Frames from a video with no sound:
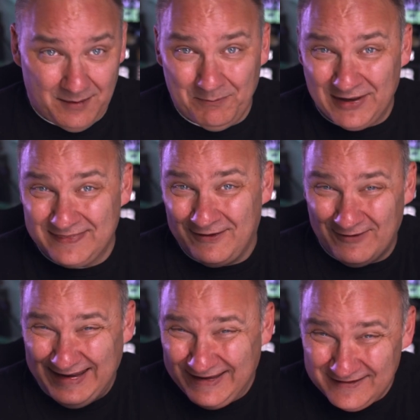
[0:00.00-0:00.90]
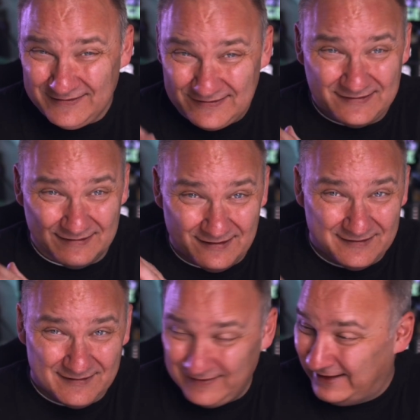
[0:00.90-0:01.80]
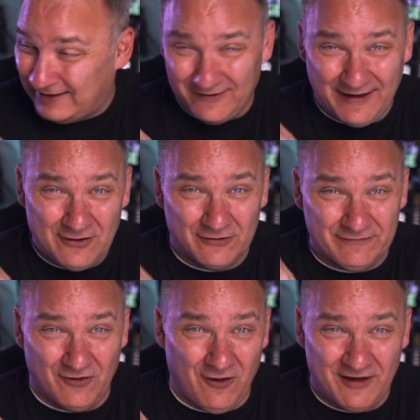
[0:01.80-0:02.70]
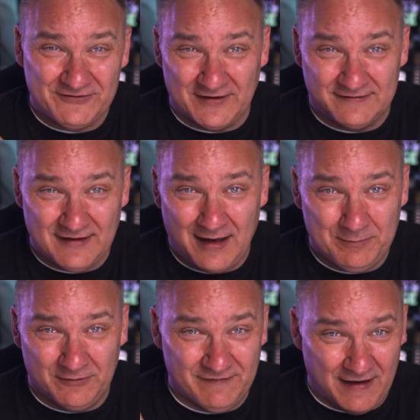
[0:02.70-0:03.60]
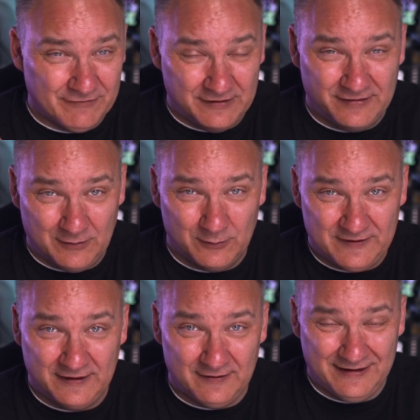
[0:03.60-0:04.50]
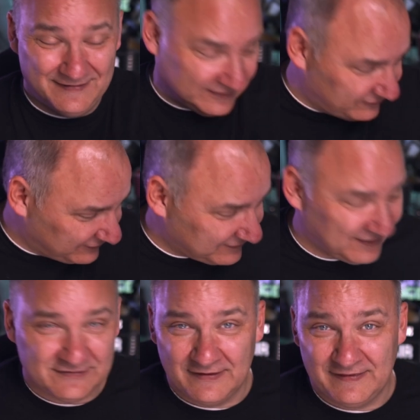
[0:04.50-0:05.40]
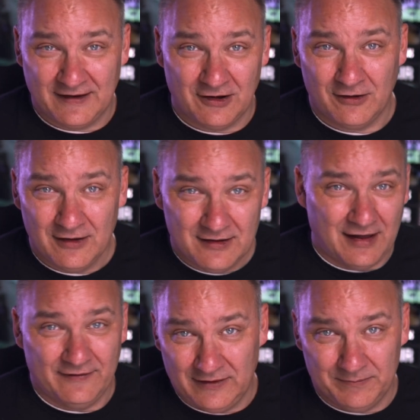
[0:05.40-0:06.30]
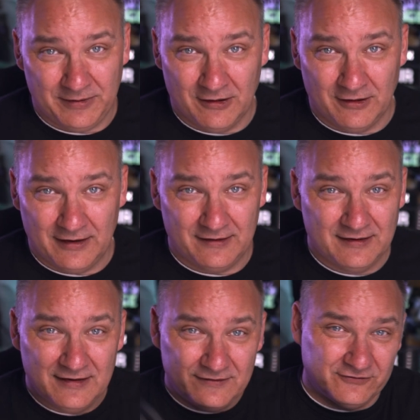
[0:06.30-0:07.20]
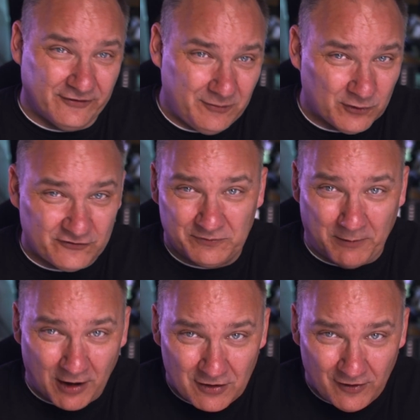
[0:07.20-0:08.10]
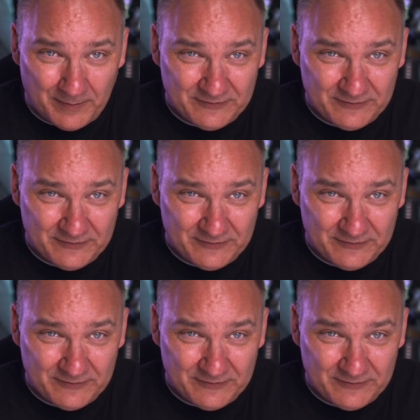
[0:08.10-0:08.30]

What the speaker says: but there is like a layer of gloss on top of everything with the Elite that just isn't there on the Empyrean. There's a little more sparkle up